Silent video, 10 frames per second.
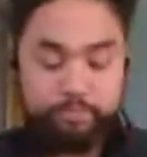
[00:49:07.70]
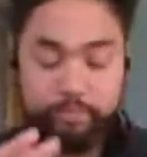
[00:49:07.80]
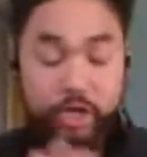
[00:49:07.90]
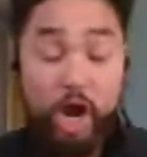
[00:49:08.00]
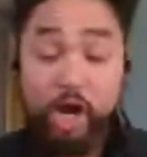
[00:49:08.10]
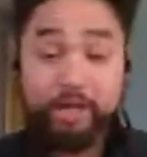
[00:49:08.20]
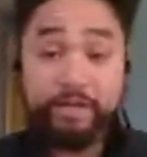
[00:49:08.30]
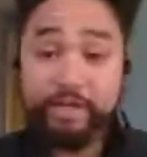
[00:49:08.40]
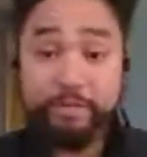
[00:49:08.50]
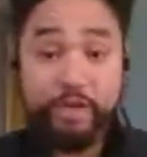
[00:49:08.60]

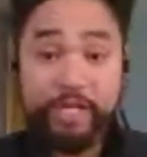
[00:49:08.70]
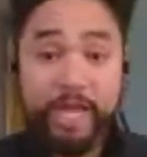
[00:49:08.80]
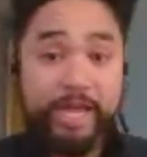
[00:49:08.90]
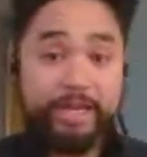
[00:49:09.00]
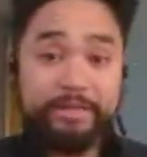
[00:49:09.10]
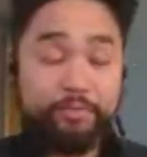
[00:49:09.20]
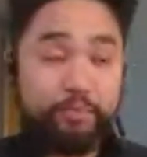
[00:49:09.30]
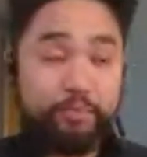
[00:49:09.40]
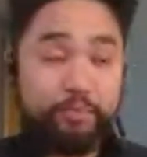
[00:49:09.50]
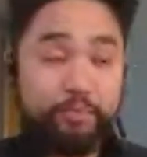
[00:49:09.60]
talk, communicate,
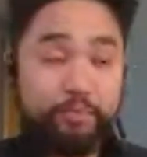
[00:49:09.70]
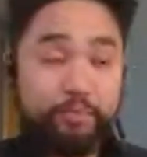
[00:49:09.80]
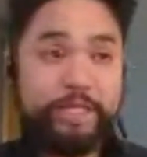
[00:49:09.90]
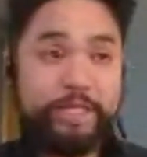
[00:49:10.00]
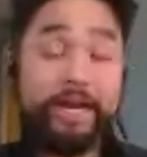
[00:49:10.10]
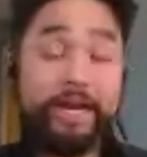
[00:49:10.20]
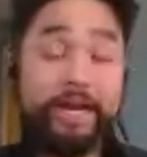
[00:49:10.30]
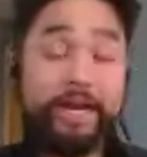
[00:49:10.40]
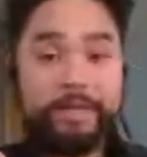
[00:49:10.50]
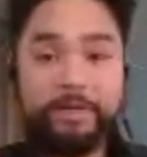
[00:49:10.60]
really kind of,
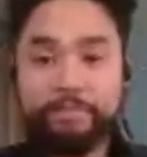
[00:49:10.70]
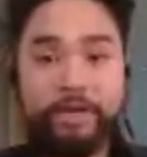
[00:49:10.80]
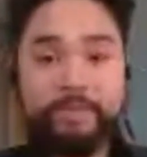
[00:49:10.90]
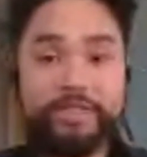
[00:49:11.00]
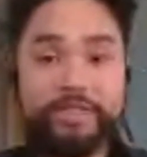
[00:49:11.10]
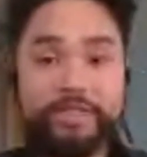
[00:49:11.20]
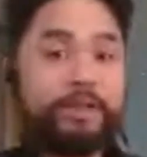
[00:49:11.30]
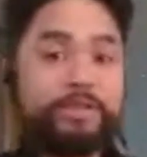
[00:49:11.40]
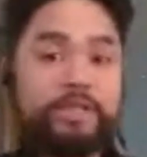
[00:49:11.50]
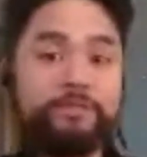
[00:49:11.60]
you're pretty much selling
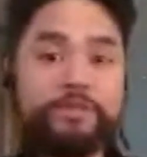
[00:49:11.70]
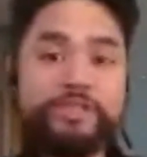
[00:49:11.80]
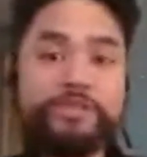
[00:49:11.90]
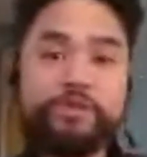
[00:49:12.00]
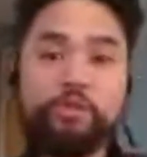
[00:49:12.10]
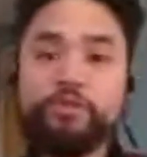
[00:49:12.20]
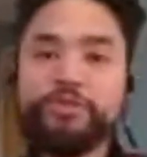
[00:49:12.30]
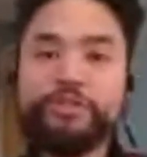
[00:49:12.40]
yourself to the schools.